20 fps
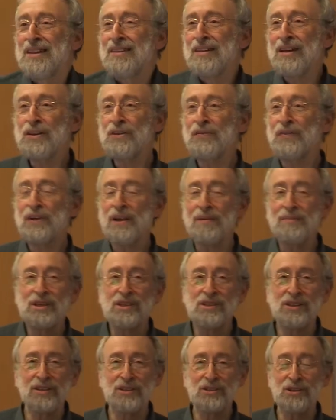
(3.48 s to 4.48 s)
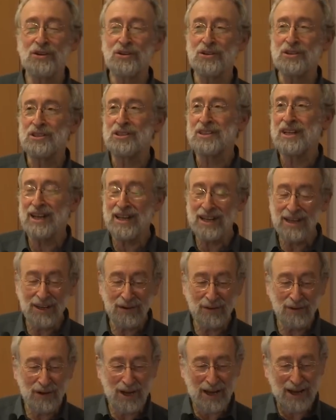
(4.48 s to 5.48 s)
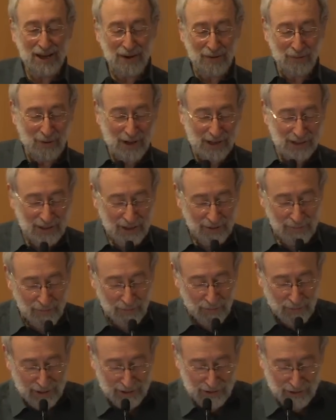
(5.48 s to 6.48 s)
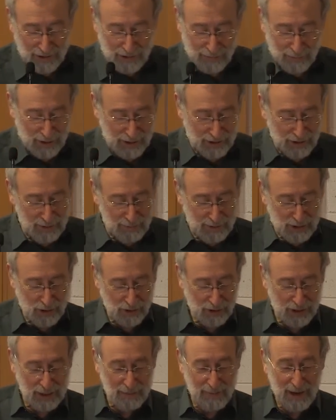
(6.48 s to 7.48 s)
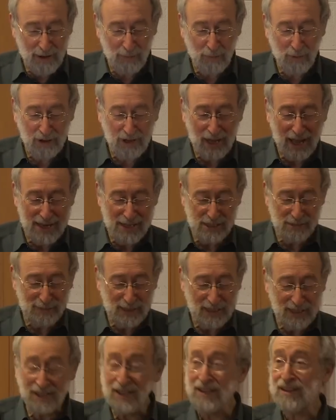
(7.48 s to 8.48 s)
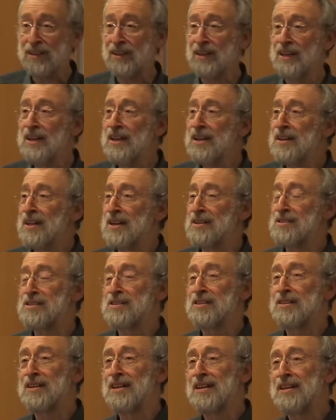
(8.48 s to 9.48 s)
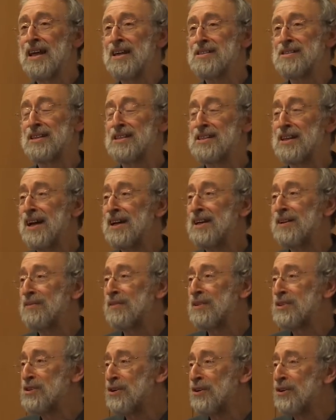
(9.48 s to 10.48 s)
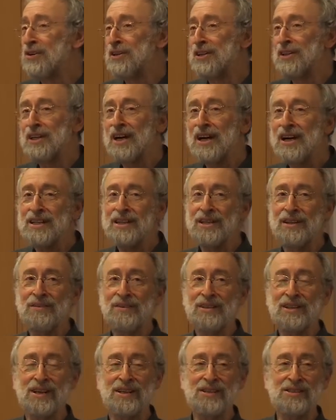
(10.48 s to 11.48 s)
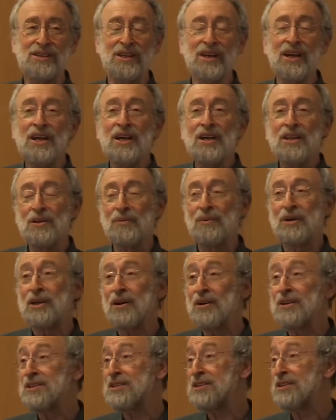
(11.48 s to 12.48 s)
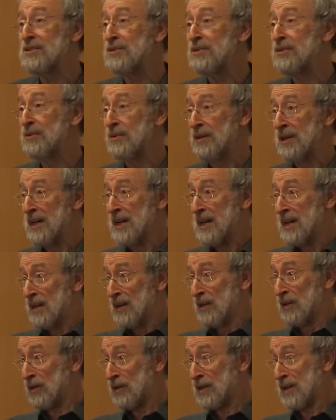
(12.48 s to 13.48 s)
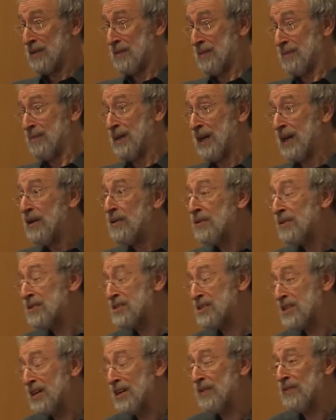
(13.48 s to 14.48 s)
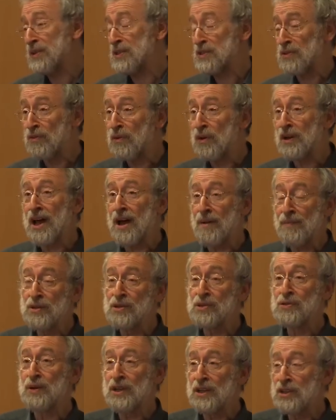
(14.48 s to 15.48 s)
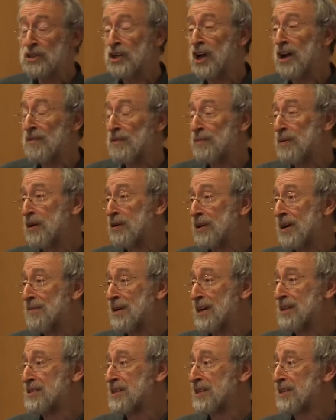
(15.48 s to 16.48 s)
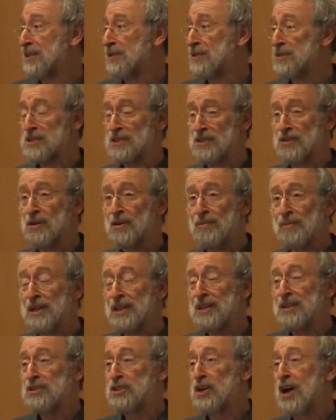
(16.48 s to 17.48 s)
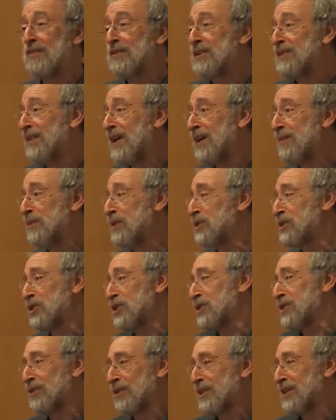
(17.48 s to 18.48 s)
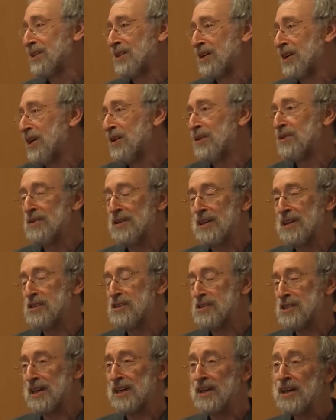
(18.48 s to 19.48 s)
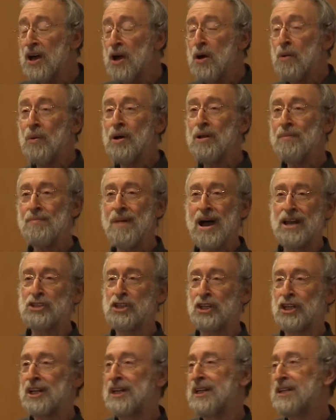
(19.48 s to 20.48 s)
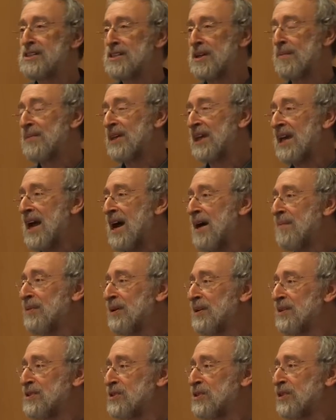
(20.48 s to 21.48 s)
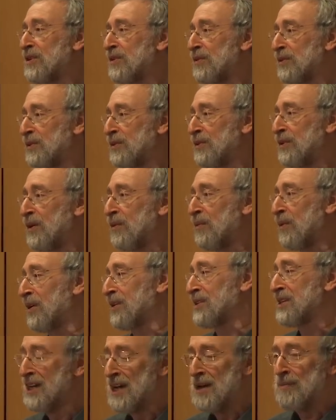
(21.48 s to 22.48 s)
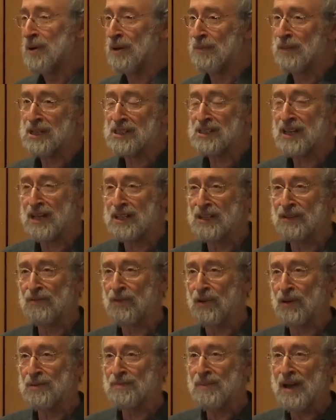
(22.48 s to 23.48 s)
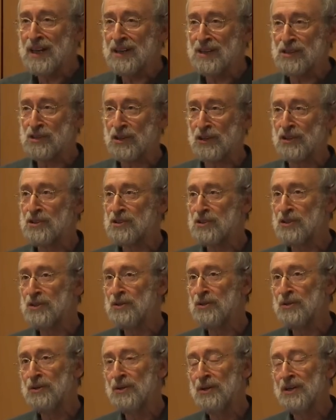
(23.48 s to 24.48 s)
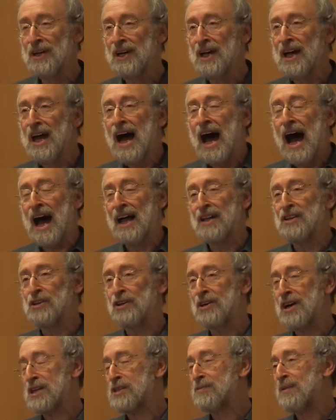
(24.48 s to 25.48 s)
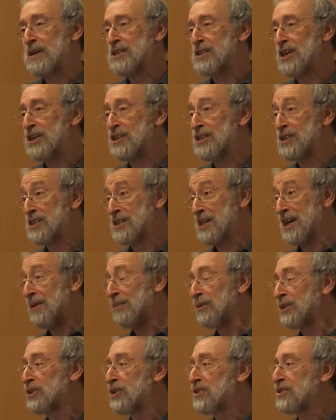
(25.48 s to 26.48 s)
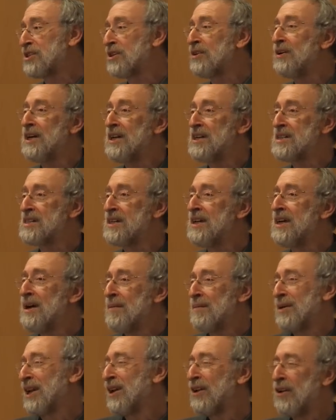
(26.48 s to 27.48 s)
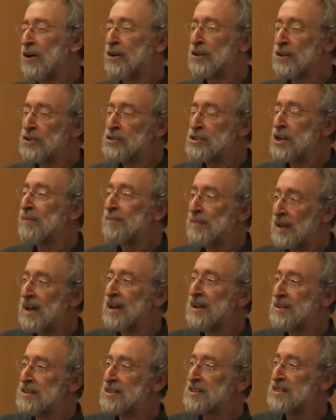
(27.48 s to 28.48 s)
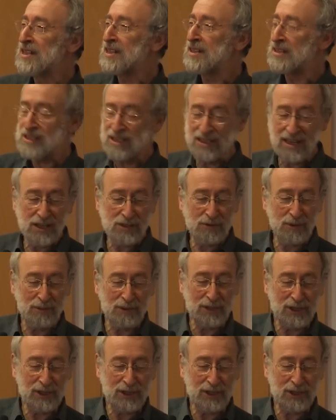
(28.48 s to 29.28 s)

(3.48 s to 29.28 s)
thank you for coming to the talk today. Welcome. We're going to be talking about what lies beneath. That's the title of the talk, and the idea of it is that we're going to look at below the surface of what happens when a Java program executes. Normally, Java developers just look at the code and they just think, well, magically something happens. You know what public static void main is going to do, and your expectation is it will just do it. But a lot goes on behind the scenes, and that's what